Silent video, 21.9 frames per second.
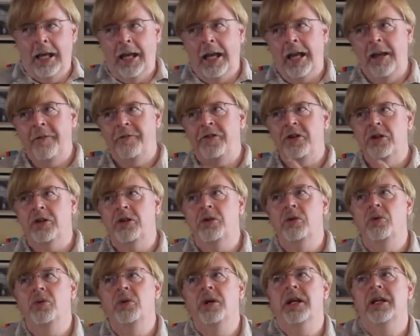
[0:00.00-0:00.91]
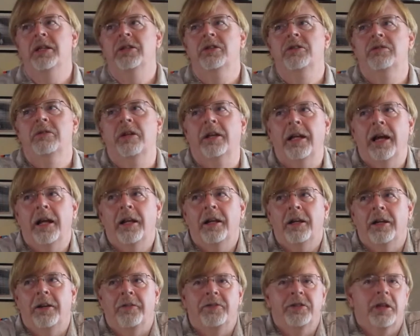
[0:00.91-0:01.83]
If you go into a
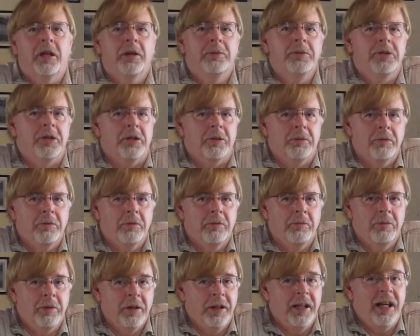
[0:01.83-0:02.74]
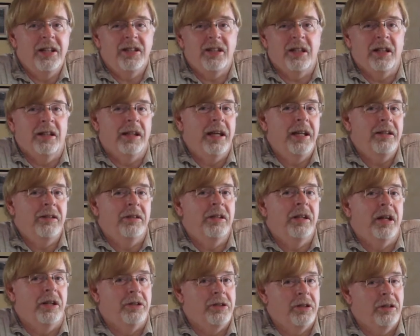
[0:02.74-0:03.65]
gallery of sculpture where they actually let you
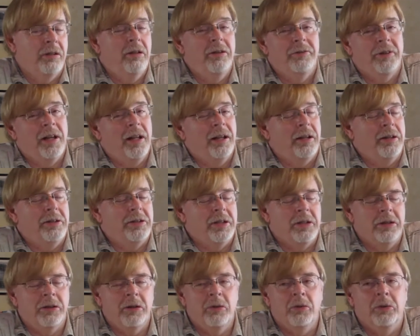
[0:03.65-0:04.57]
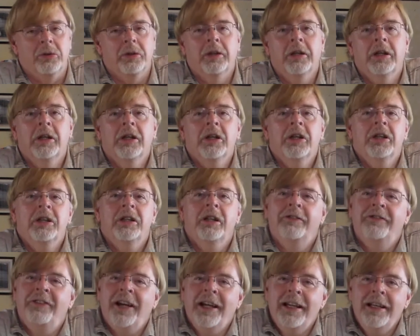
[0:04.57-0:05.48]
touch, and a lot of galleries they don't, you'll
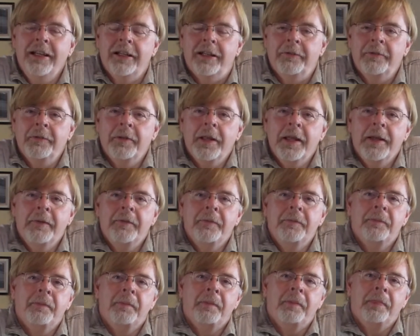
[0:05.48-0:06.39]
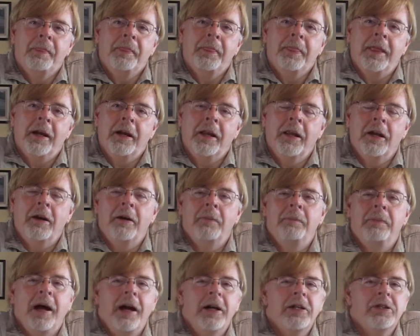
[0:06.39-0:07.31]
find that there are
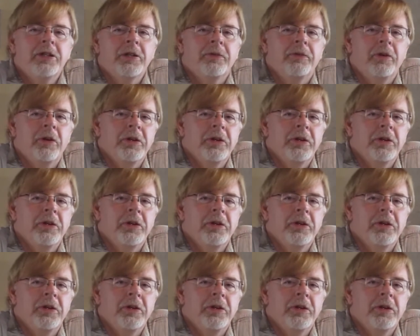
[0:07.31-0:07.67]
parts of all